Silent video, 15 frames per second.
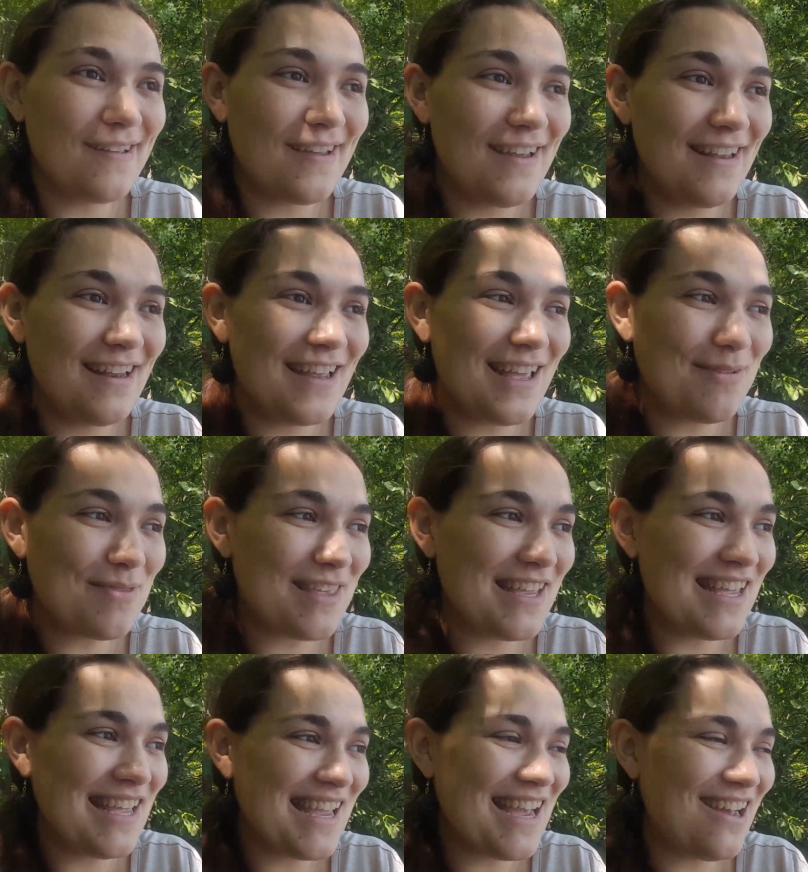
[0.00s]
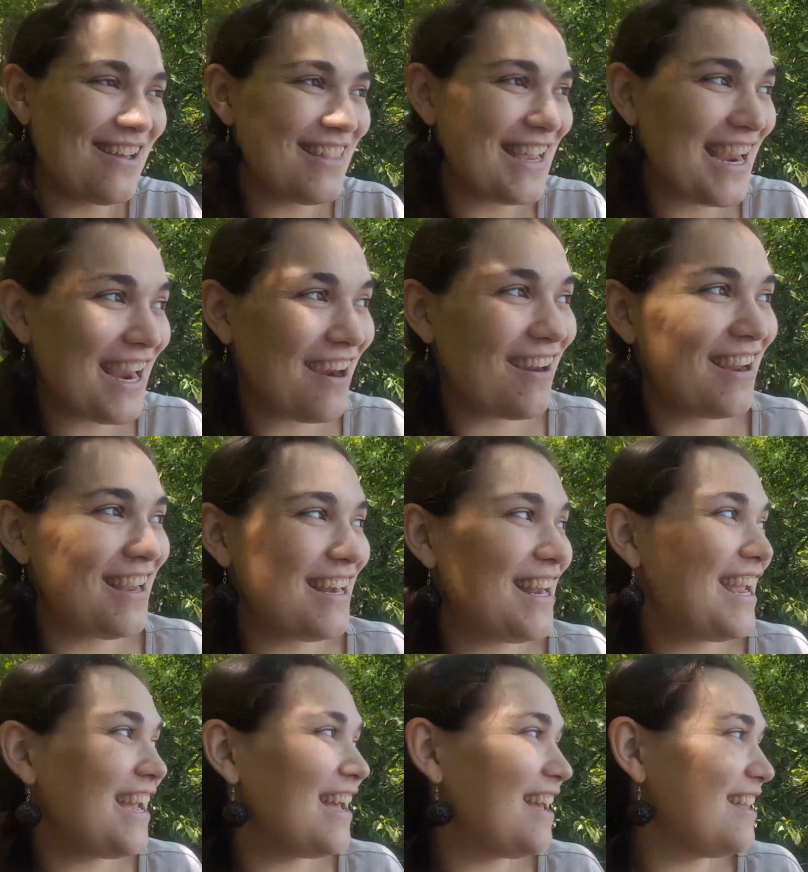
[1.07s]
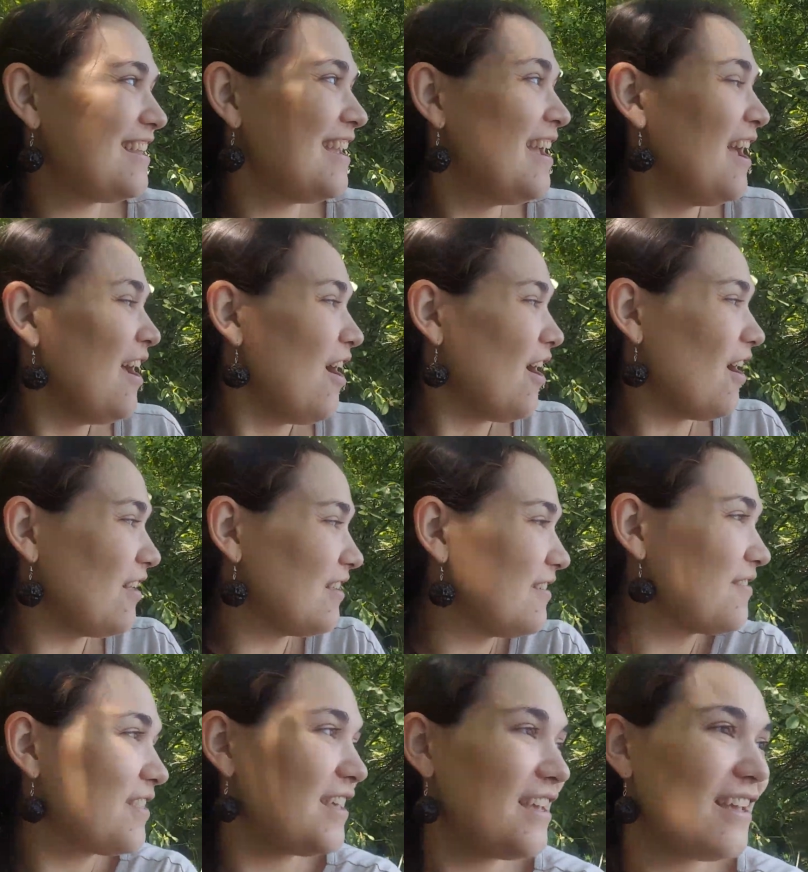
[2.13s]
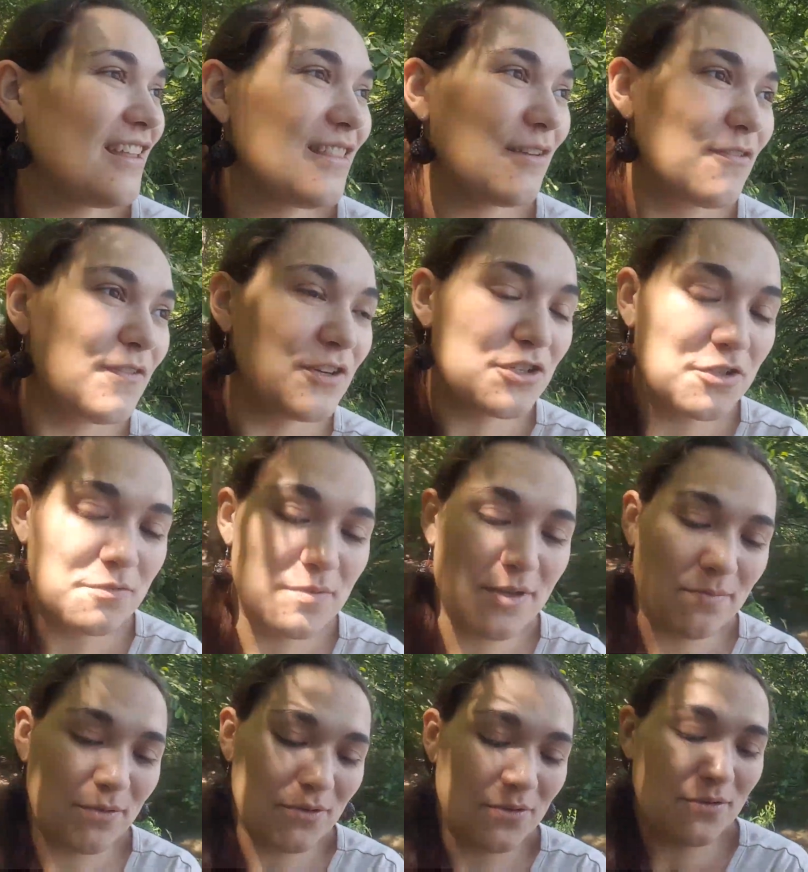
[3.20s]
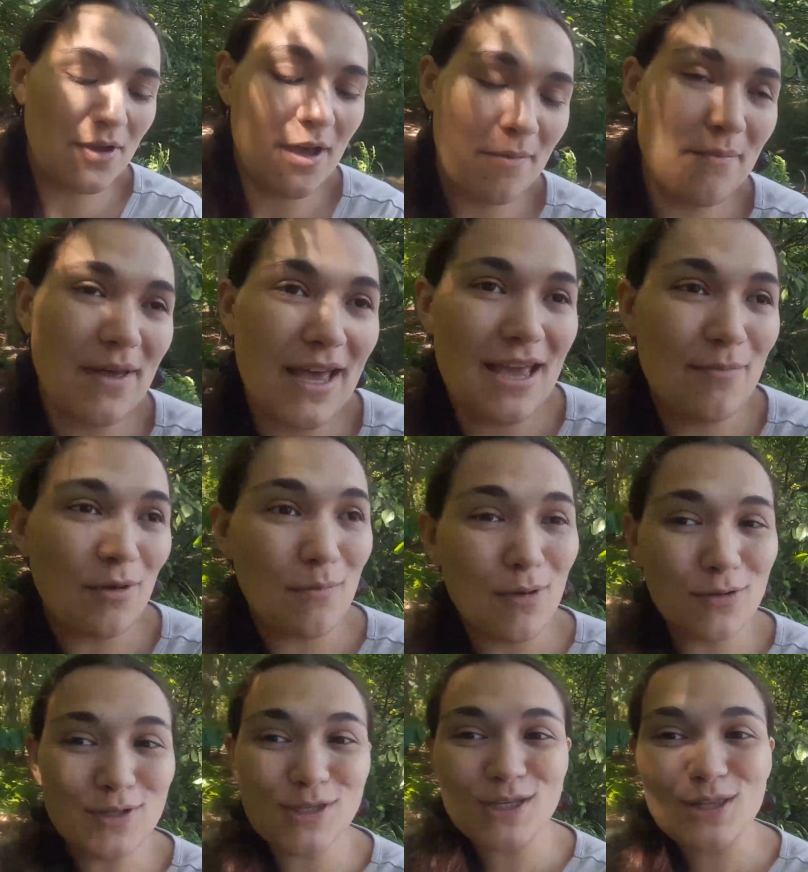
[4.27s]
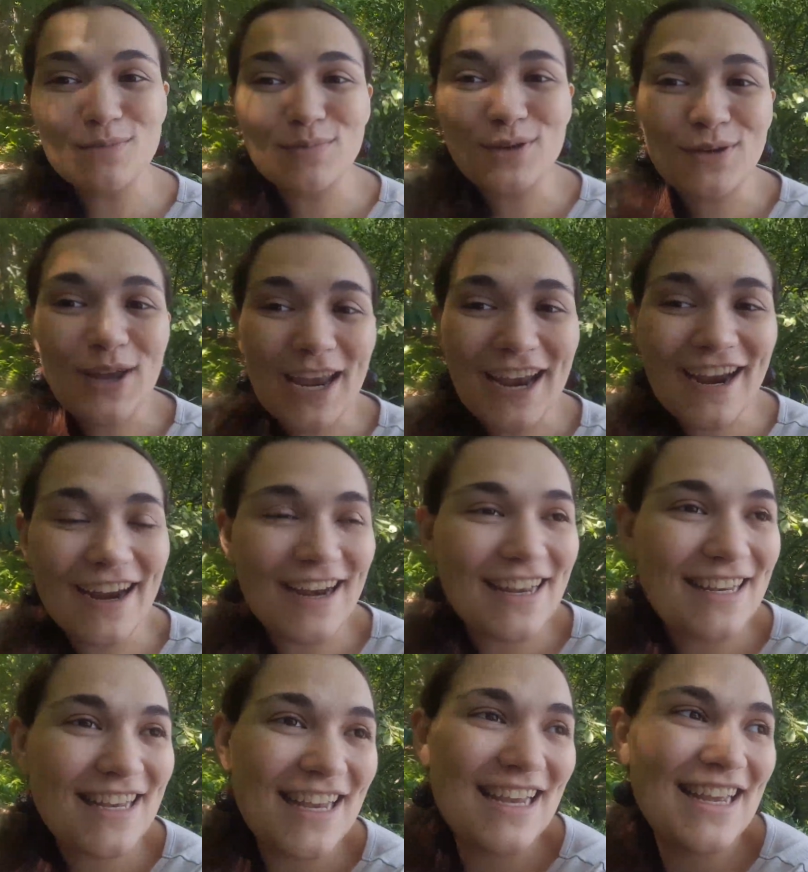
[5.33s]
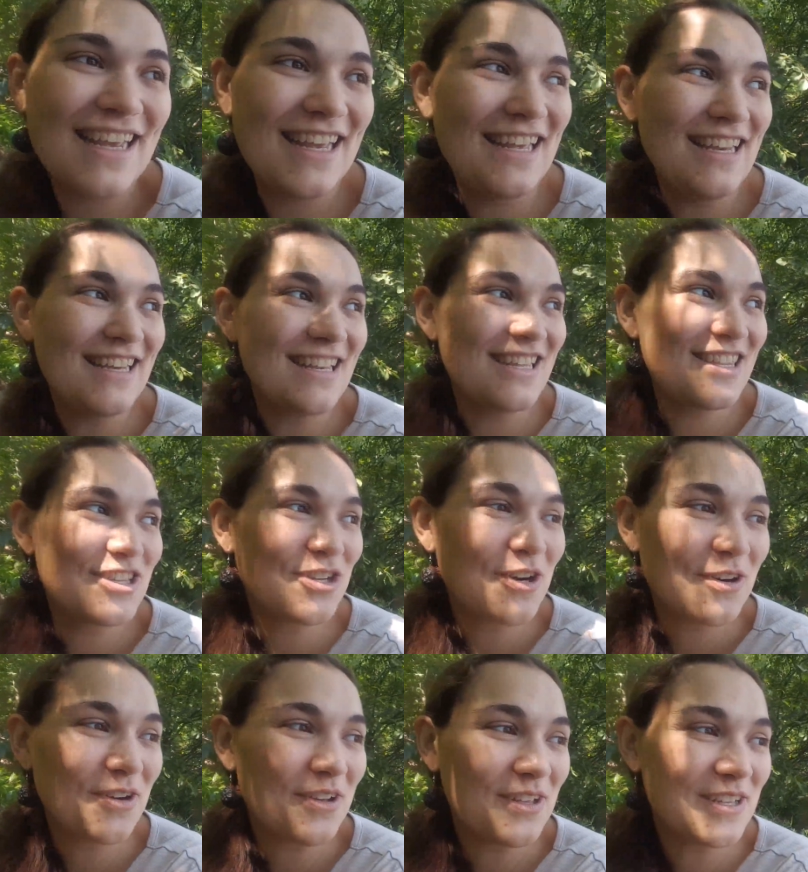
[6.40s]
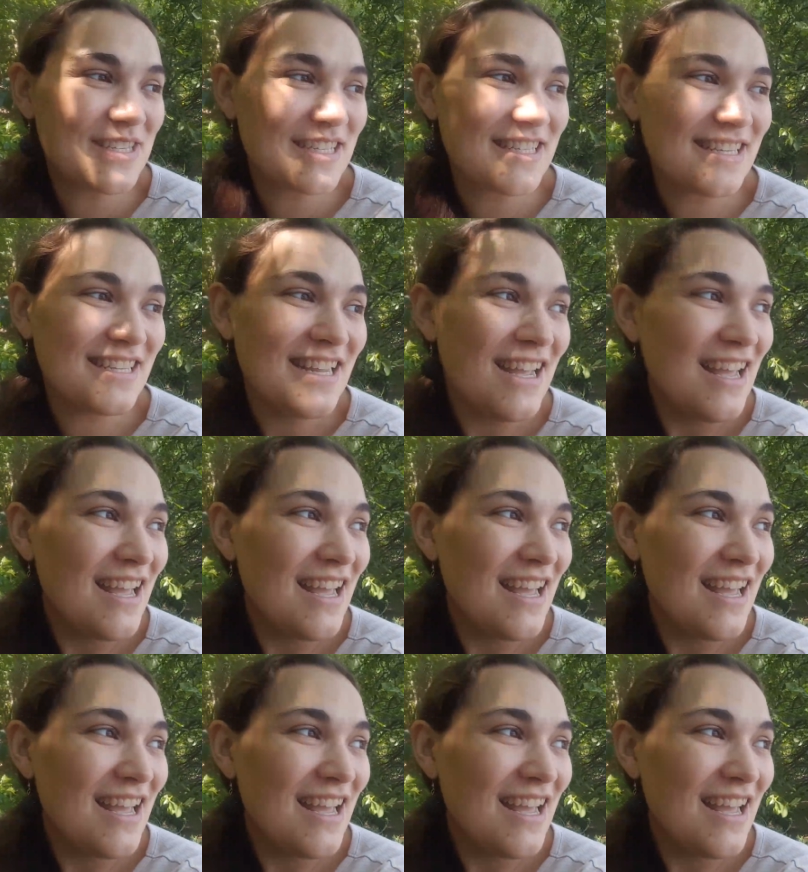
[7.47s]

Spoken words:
And I kept thinking how the heron and all of the fisher people who come by, but mostly the blue heron and the turtles and